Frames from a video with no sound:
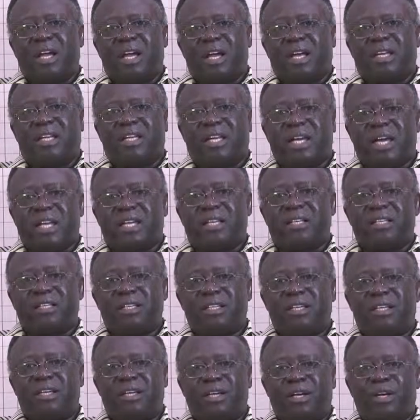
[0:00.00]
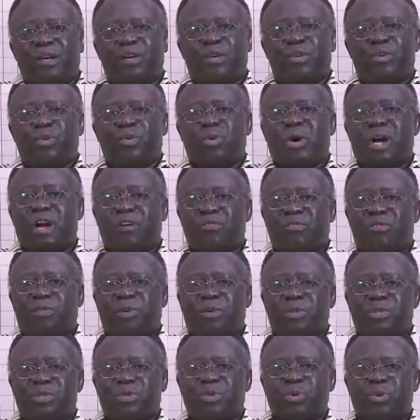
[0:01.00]
And then you have
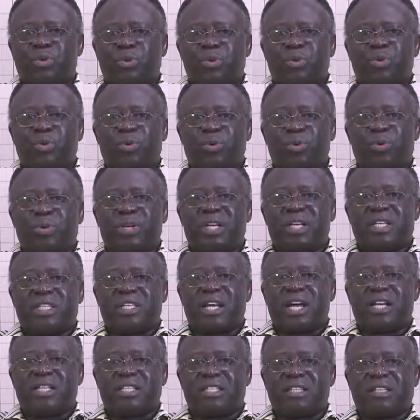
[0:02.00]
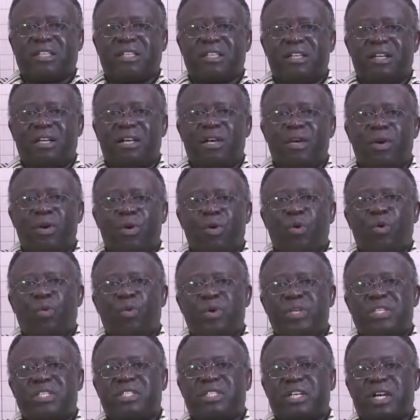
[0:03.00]
also the title,
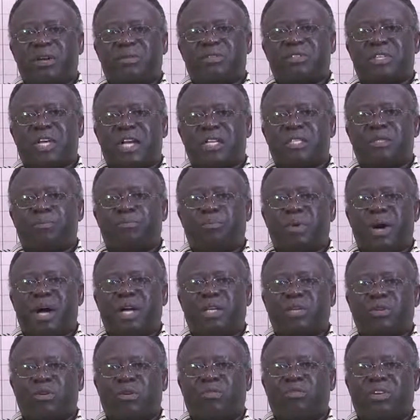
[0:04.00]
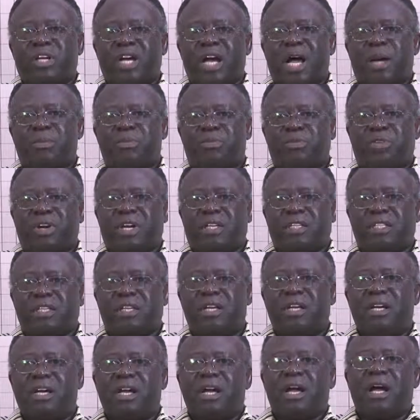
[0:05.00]
which serves as part of the abstract
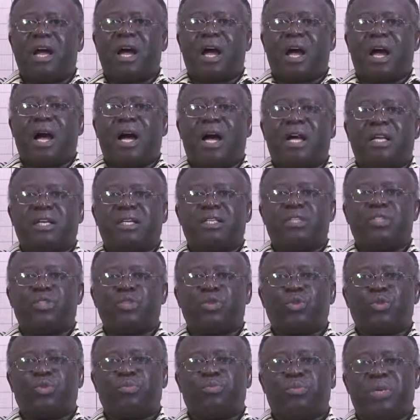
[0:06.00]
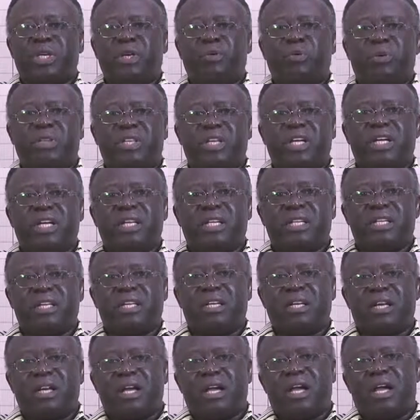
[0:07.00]
and should be within
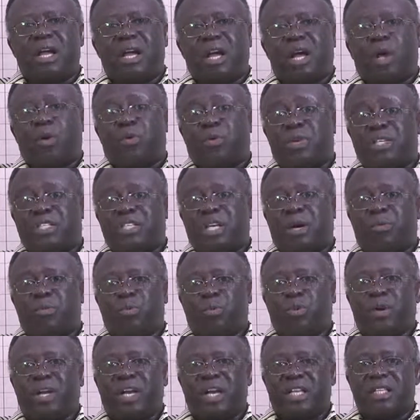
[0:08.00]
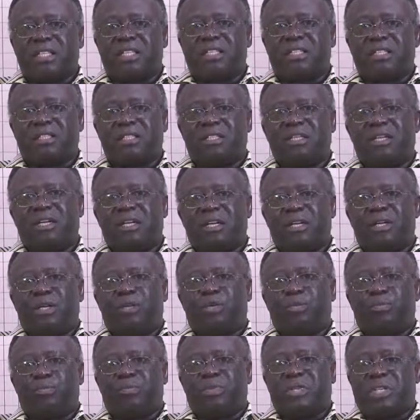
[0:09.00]
a reasonable length,
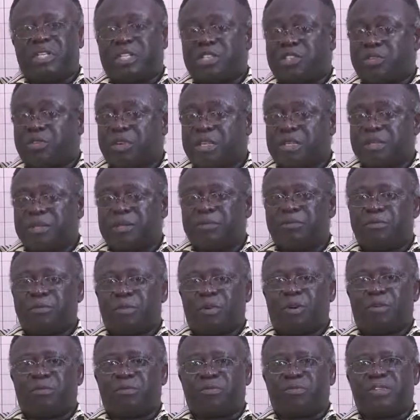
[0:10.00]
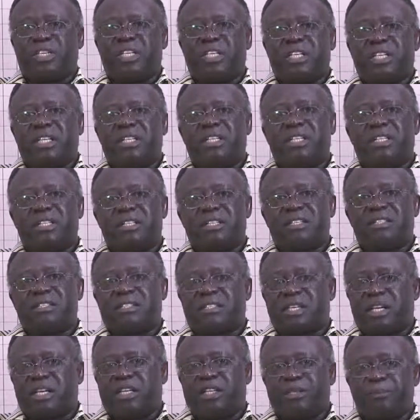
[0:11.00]
descriptive of the
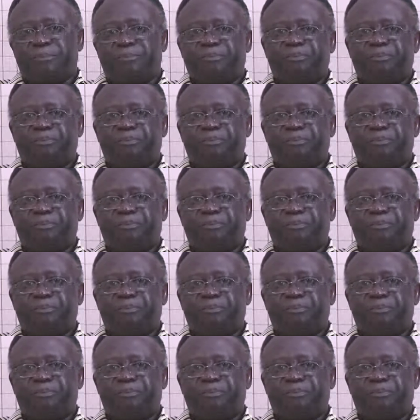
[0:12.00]
study.